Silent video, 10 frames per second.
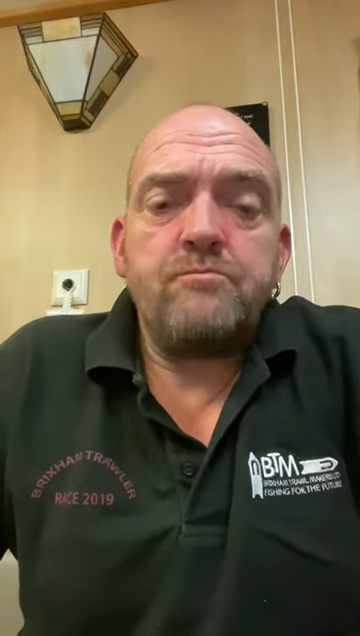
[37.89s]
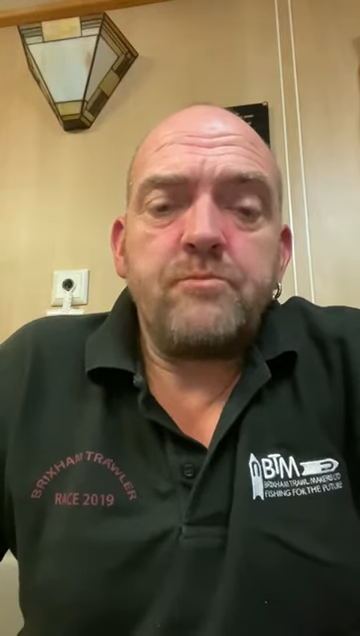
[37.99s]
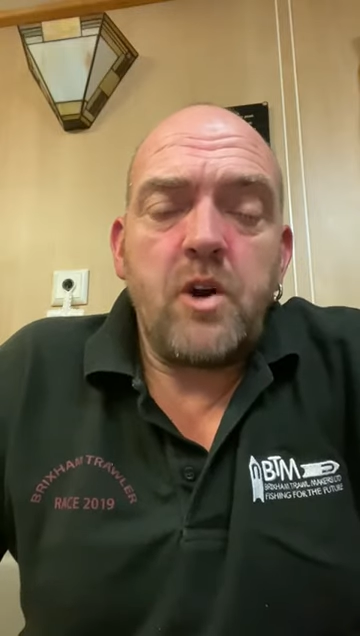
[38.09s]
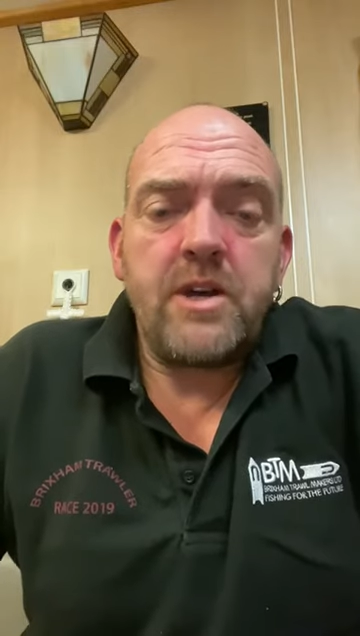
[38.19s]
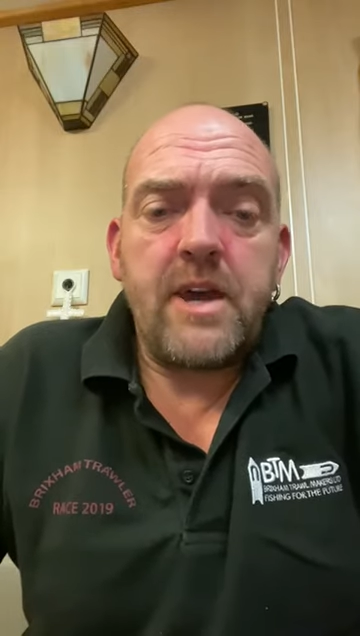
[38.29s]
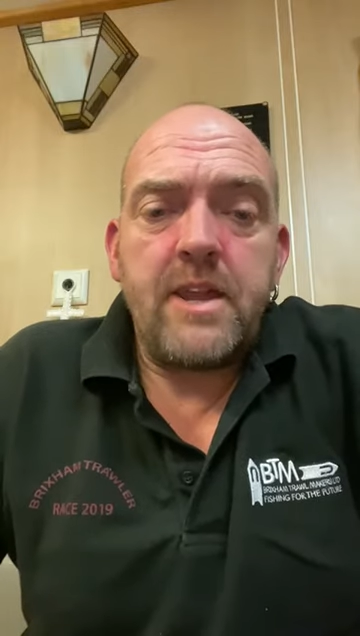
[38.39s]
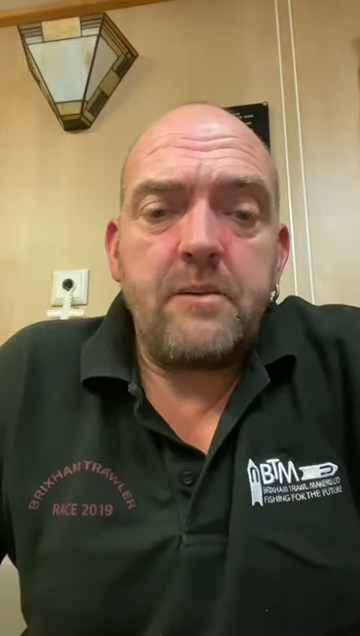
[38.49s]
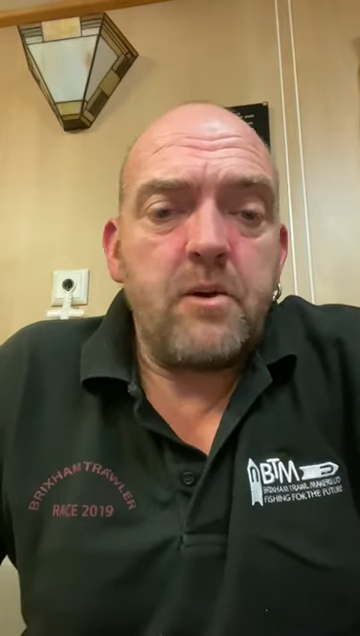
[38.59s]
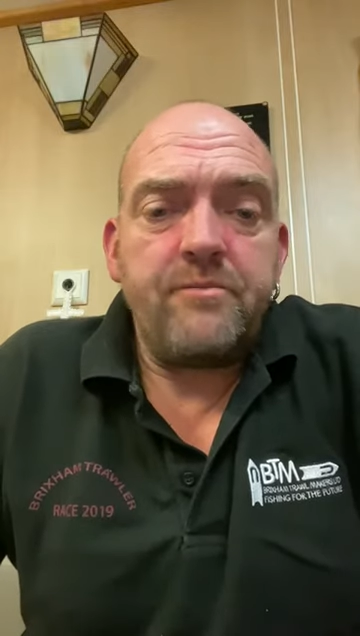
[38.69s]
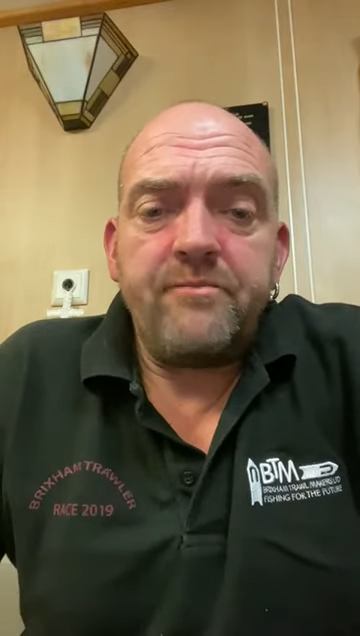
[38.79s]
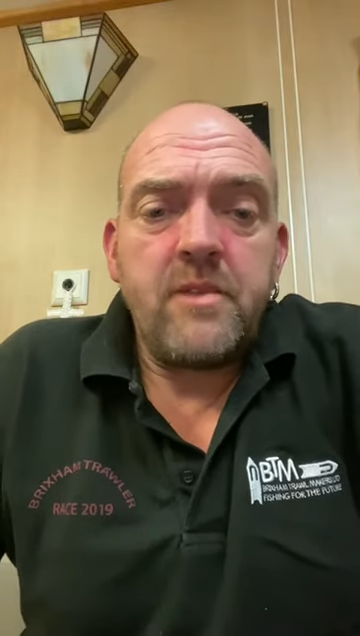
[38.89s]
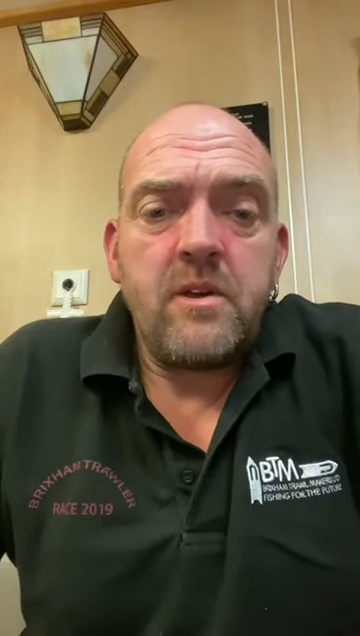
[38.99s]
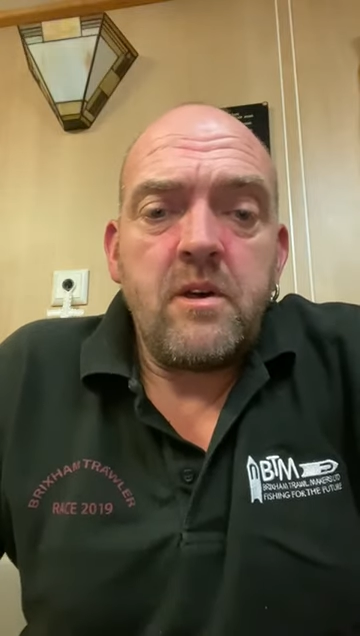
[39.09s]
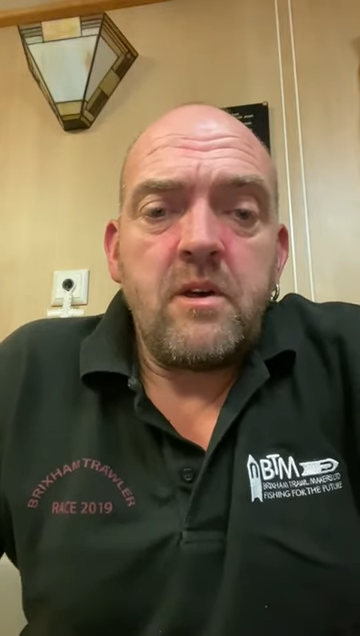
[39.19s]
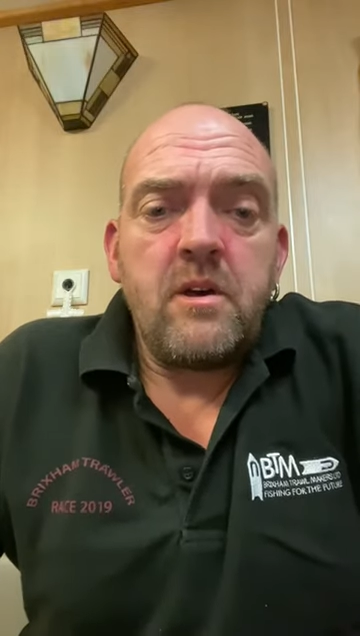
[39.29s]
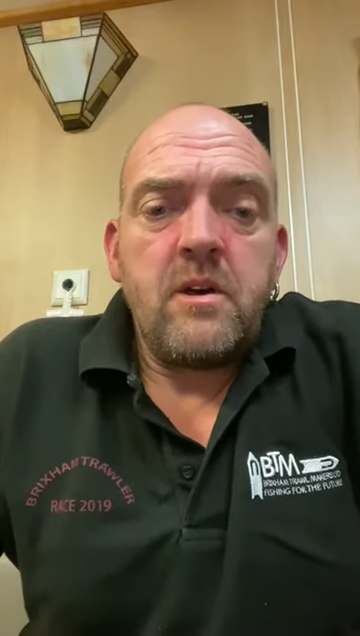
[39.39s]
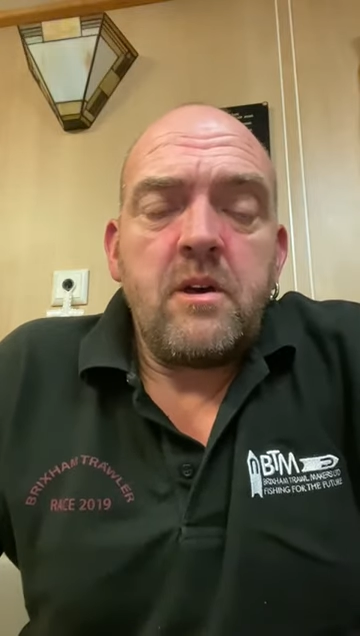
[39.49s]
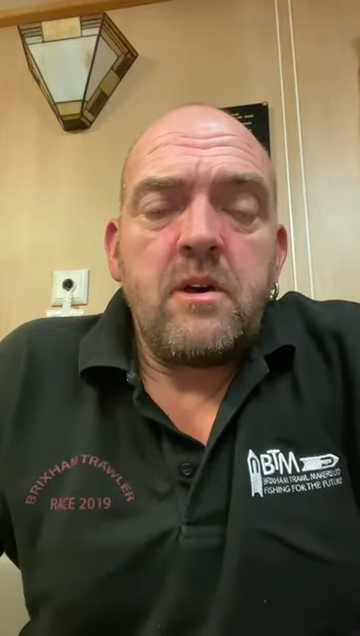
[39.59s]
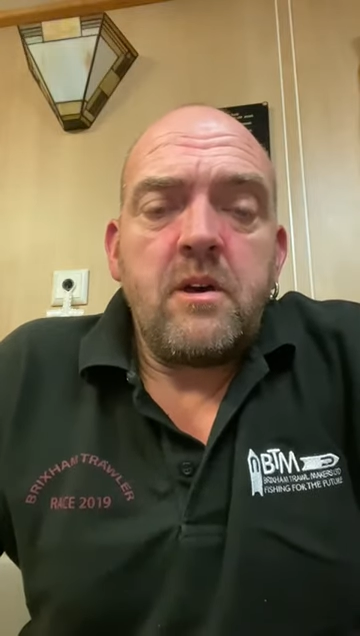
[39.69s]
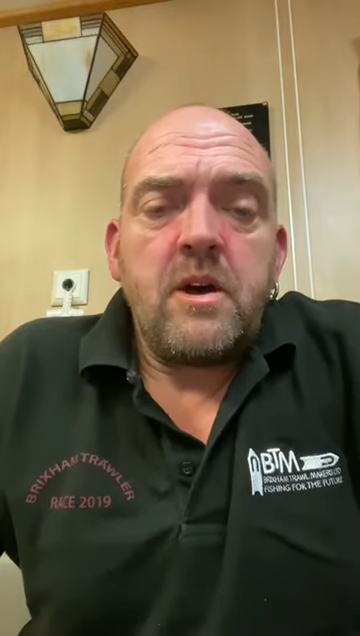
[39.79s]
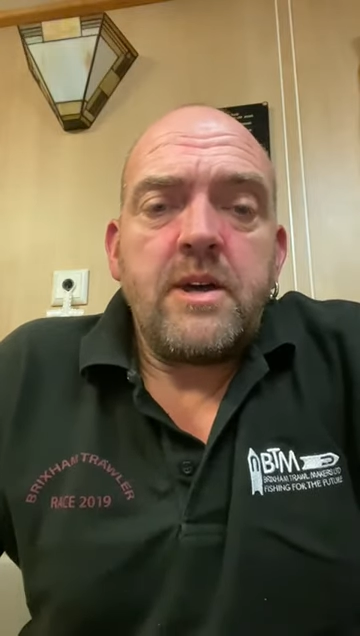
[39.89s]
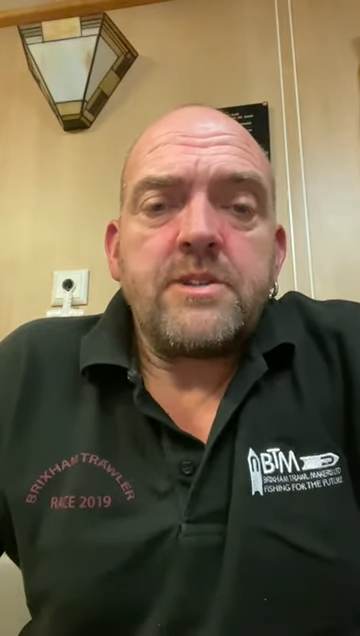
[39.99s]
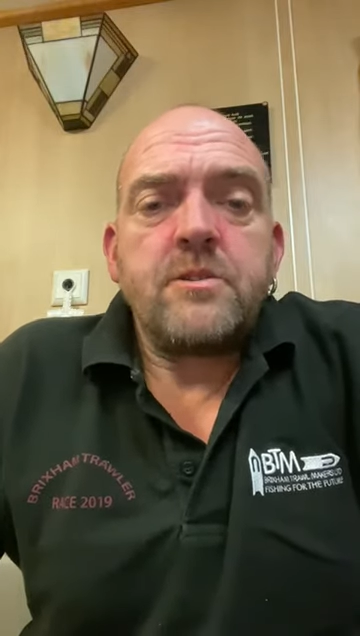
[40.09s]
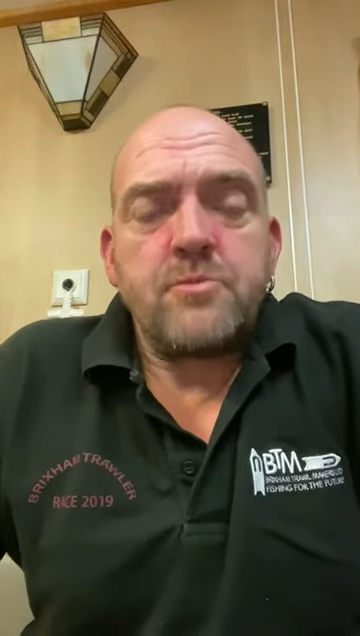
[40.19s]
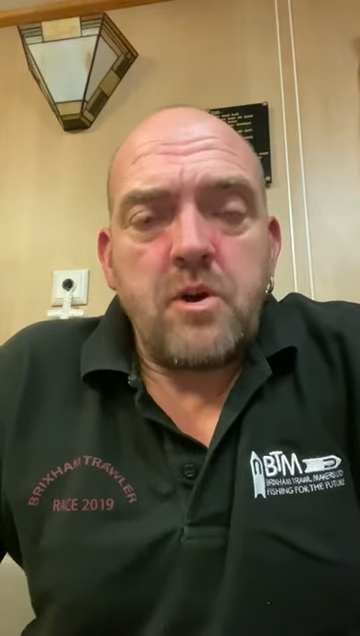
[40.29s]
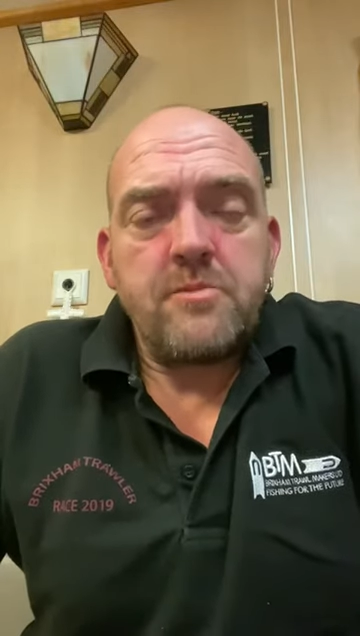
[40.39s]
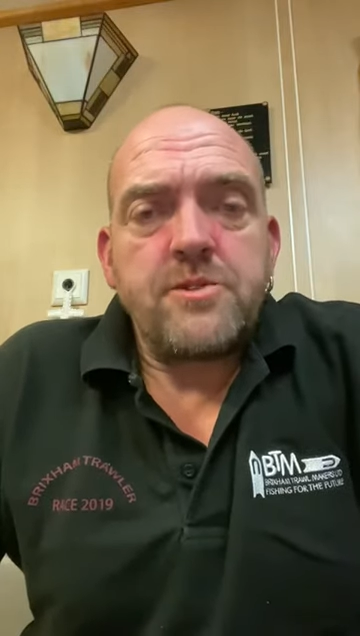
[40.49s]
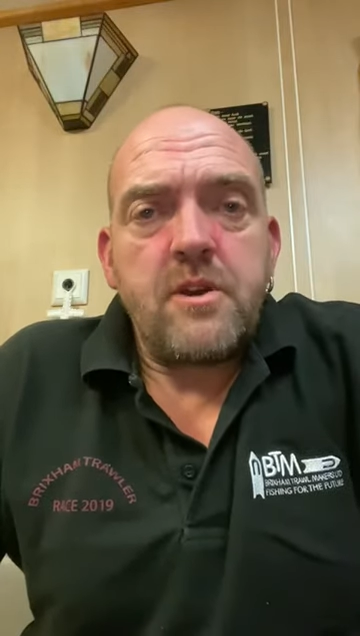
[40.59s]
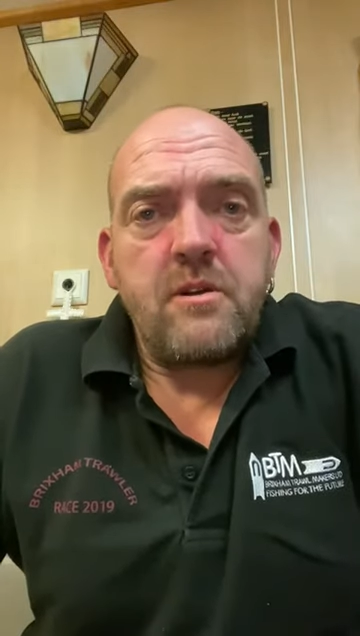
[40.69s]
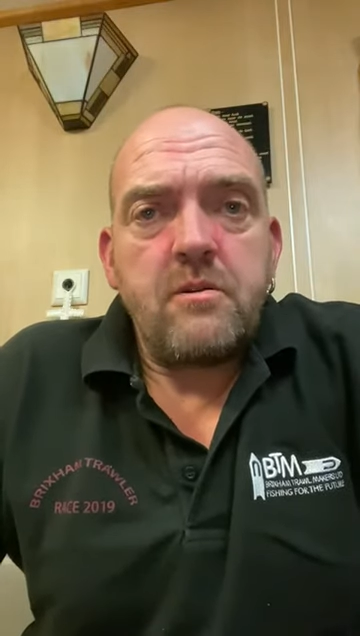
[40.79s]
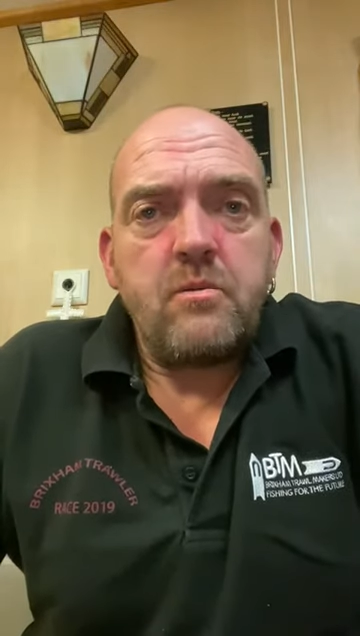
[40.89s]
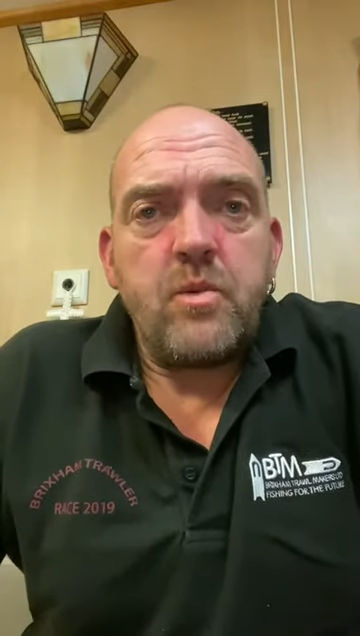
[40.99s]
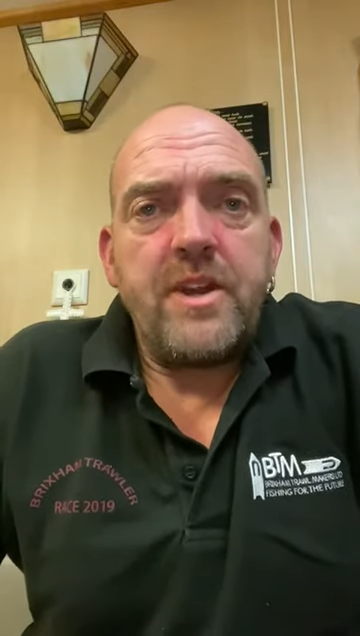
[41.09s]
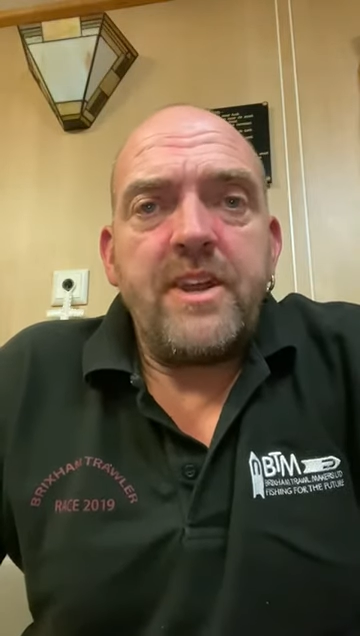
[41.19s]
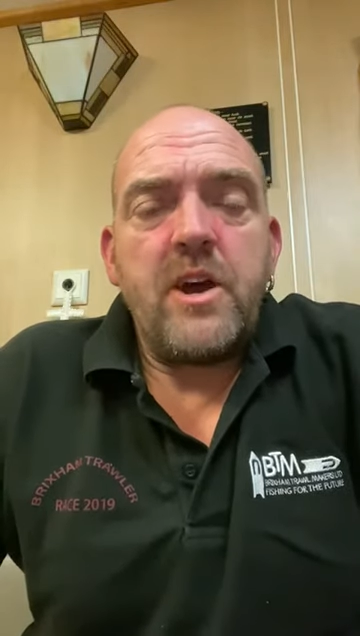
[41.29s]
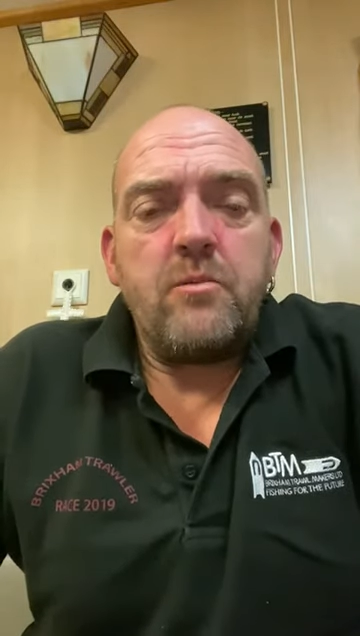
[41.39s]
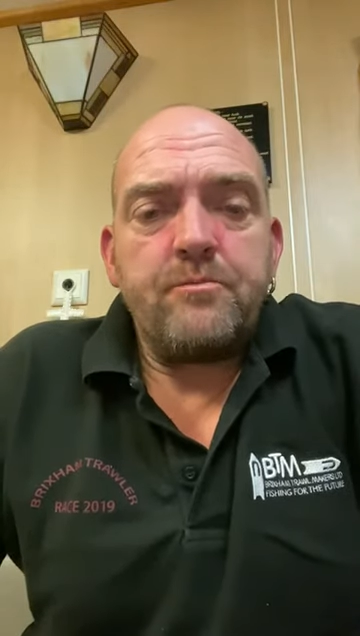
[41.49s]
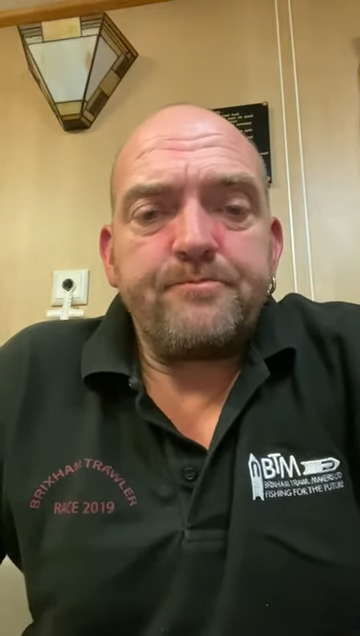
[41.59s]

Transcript: like anyone, sometimes we need help,